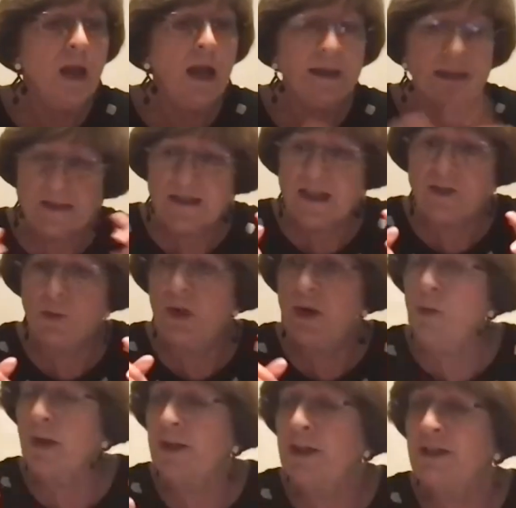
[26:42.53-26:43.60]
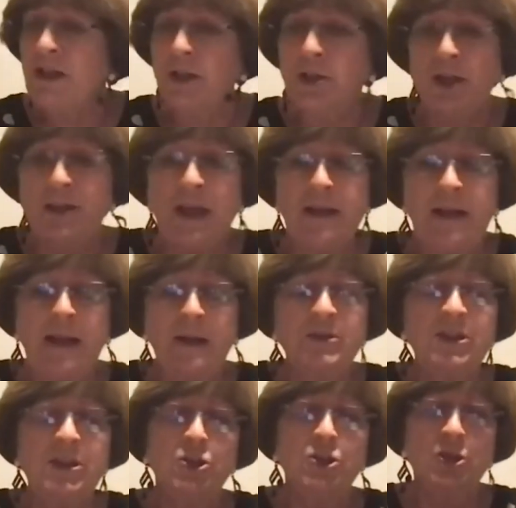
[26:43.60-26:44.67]
I guess that's what I wanted to tell you on that. And I
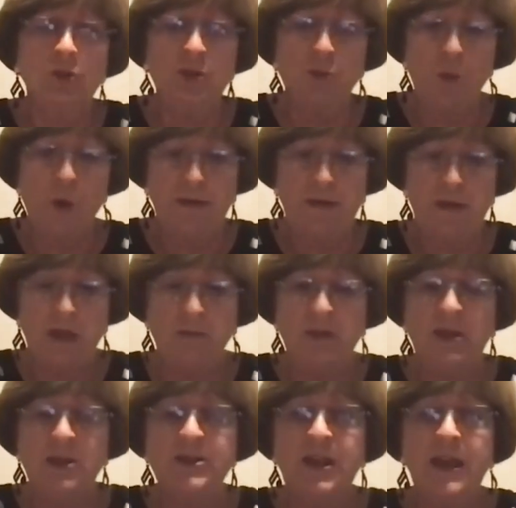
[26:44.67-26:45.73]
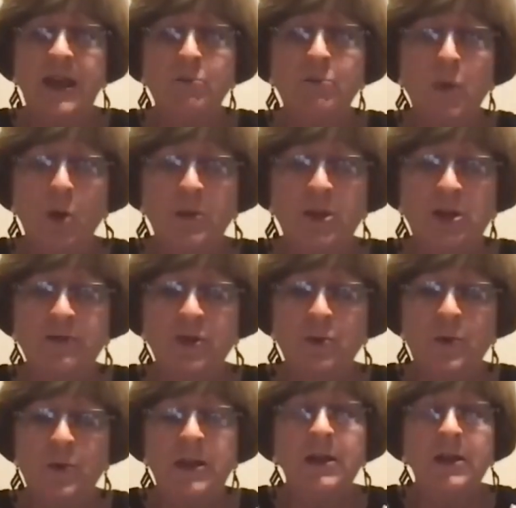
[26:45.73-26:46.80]
was going to show you one thing, because I had a moment over the
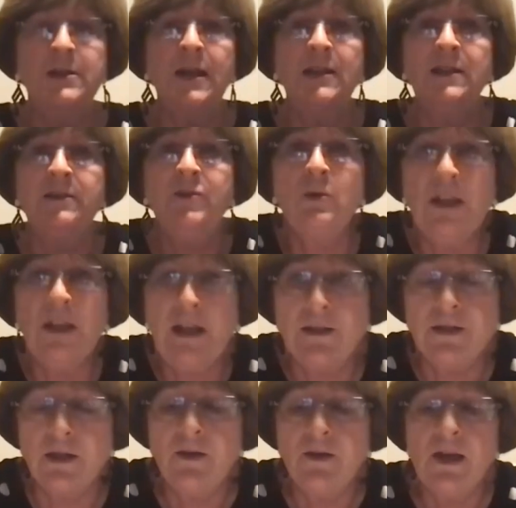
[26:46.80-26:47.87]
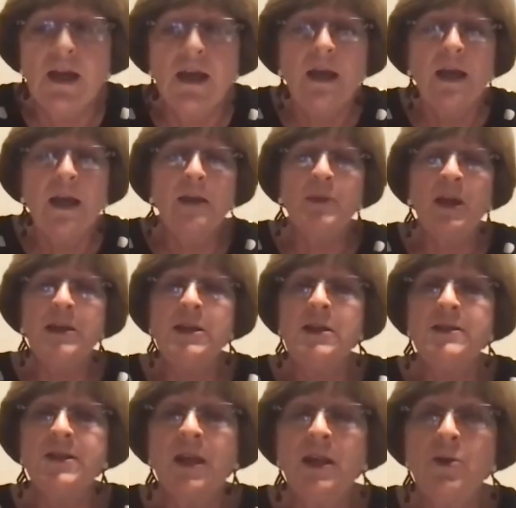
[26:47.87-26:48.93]
weekend. I live in Orlando, and my
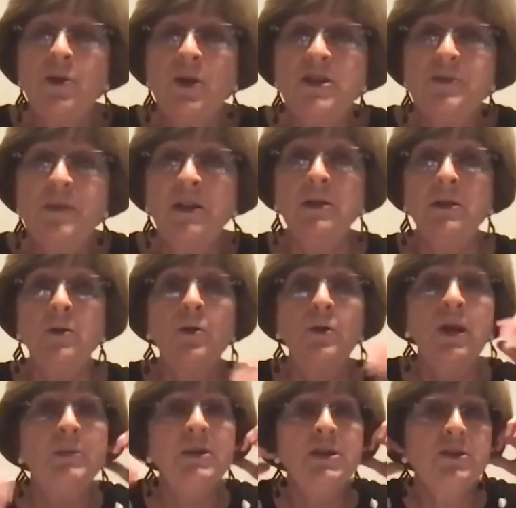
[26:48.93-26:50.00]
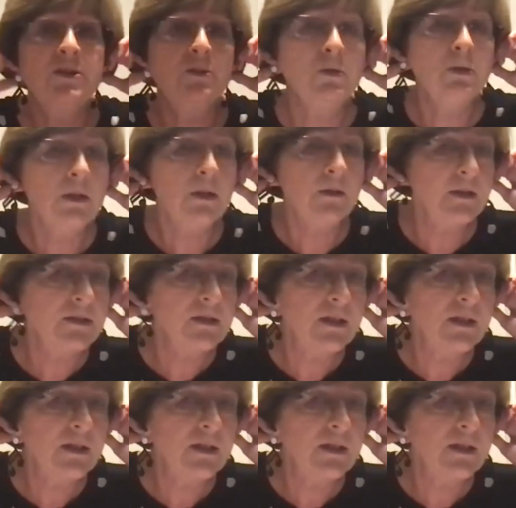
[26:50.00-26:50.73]
niece, Katie Grace Miller, who got me these cool earrings.